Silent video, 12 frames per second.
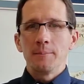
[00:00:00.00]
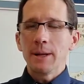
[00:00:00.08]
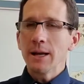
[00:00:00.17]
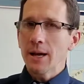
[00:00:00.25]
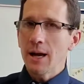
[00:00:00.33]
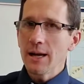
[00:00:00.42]

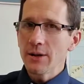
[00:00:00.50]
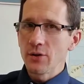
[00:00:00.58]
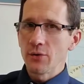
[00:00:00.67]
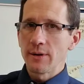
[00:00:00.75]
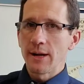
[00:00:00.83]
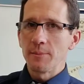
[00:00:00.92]
Being kind
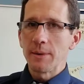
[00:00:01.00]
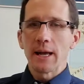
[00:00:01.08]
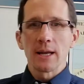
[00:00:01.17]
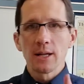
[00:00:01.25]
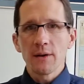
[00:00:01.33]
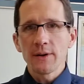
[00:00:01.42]
to an enemy
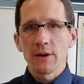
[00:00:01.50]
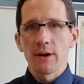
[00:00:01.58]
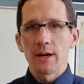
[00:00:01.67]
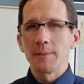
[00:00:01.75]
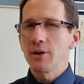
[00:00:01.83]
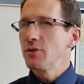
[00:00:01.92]
and loving your
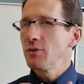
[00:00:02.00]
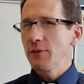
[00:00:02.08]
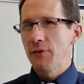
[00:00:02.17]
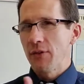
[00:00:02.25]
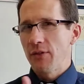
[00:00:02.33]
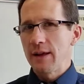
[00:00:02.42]
enemy are two
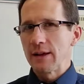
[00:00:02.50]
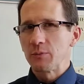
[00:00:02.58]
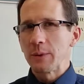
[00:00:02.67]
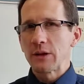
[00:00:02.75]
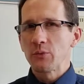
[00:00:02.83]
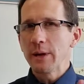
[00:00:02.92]
different things,
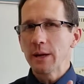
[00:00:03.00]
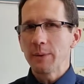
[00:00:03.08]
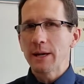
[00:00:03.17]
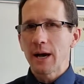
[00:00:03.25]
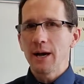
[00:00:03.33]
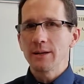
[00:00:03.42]
because we can
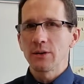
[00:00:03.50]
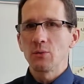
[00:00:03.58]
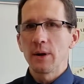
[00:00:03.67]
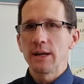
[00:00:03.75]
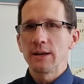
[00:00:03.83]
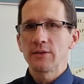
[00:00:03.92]
be kind in
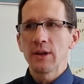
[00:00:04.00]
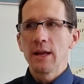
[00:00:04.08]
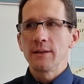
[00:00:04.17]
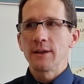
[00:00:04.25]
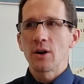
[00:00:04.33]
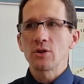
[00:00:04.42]
ways
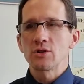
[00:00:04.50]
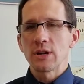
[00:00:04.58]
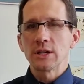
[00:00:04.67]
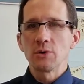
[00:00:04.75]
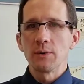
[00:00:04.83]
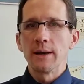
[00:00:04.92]
that aren't
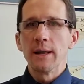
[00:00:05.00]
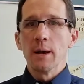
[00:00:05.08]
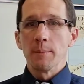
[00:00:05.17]
genuine.